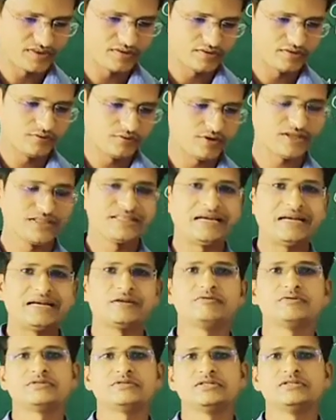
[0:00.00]
Okay,
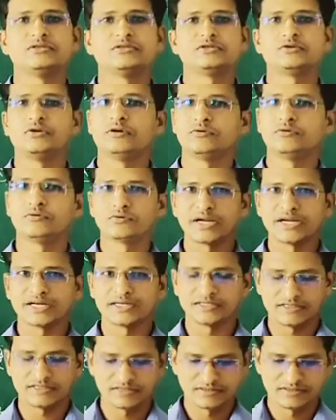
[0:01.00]
that questions you have to
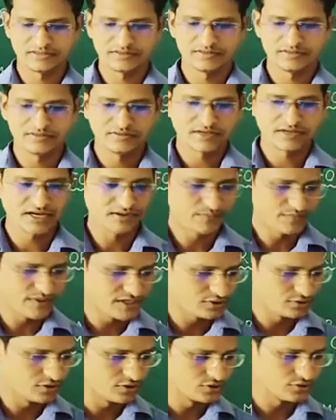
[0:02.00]
write. And
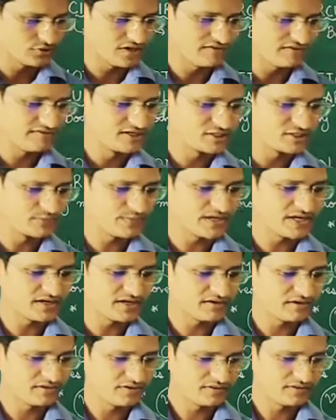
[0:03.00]
page also I will
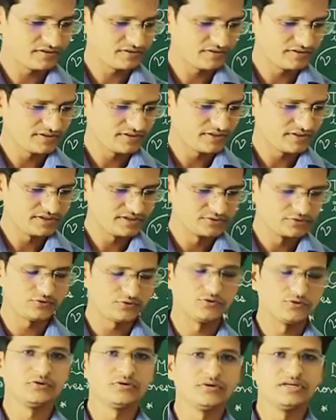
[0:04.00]
speak,
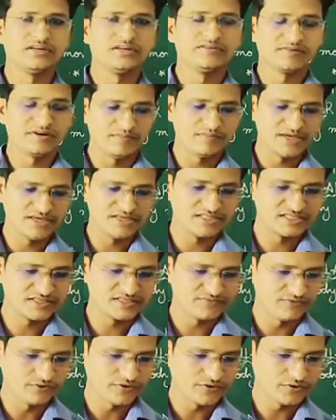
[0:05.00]
so it will be
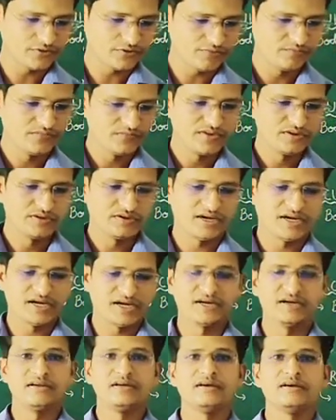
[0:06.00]
easy for you.
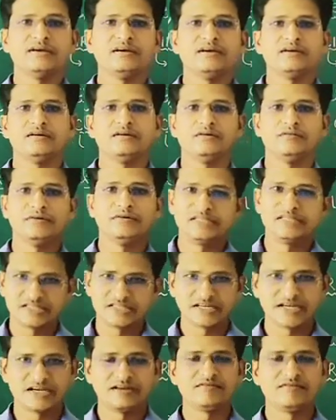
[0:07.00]
And
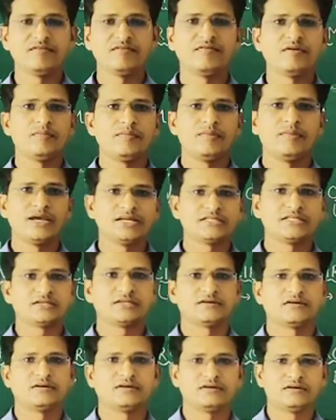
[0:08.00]
once again we will
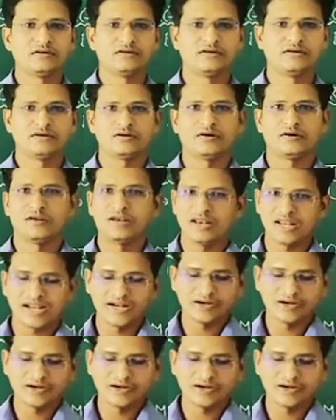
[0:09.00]
meet online